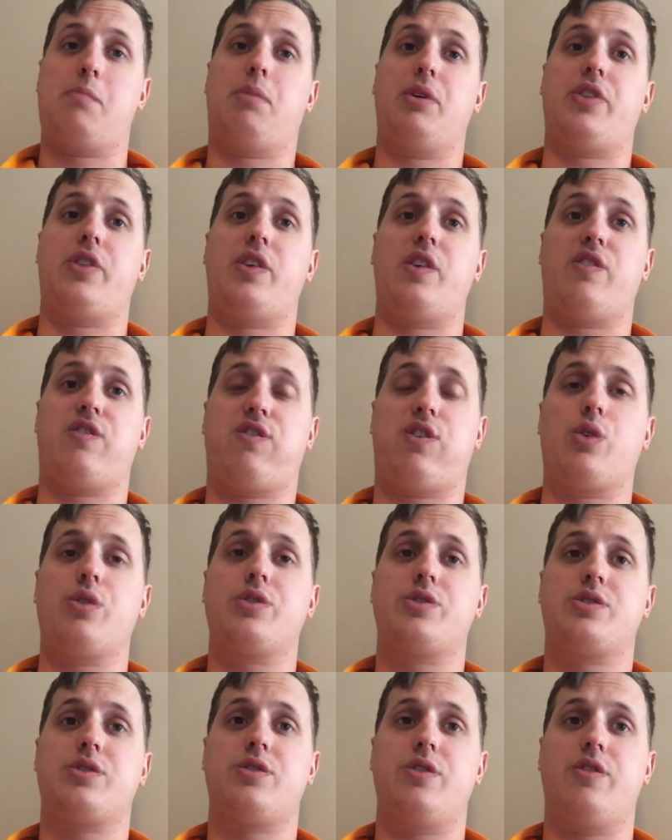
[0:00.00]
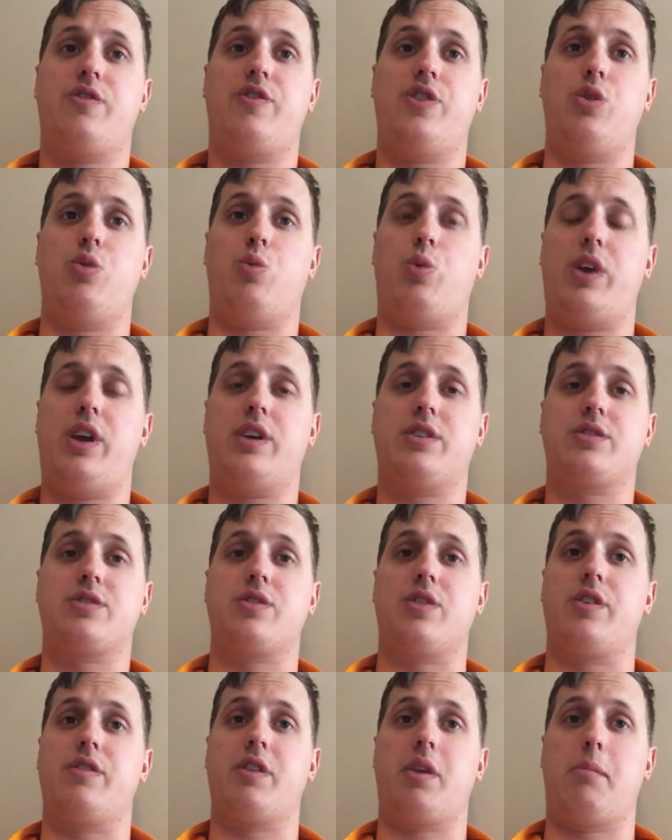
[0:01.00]
but the first few weeks
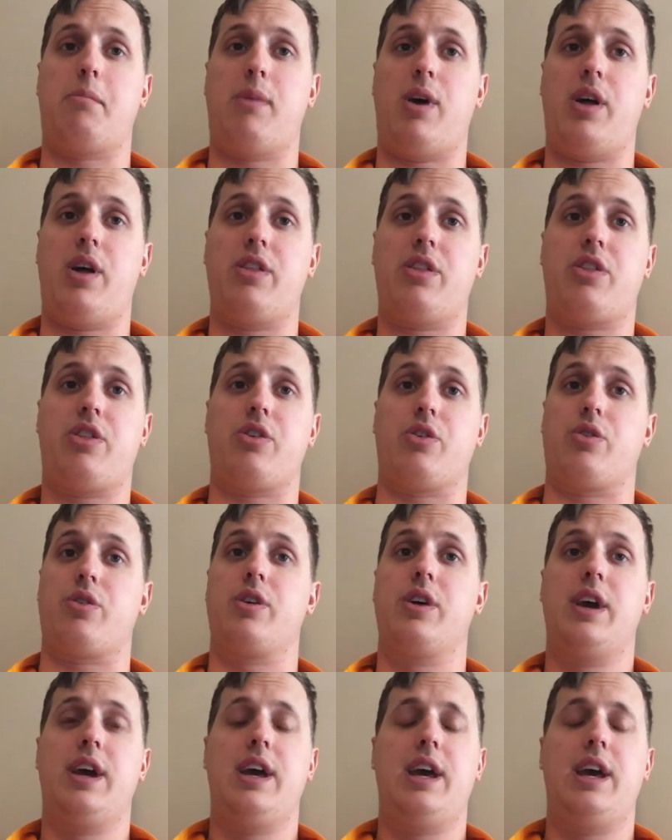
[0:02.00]
or even a month or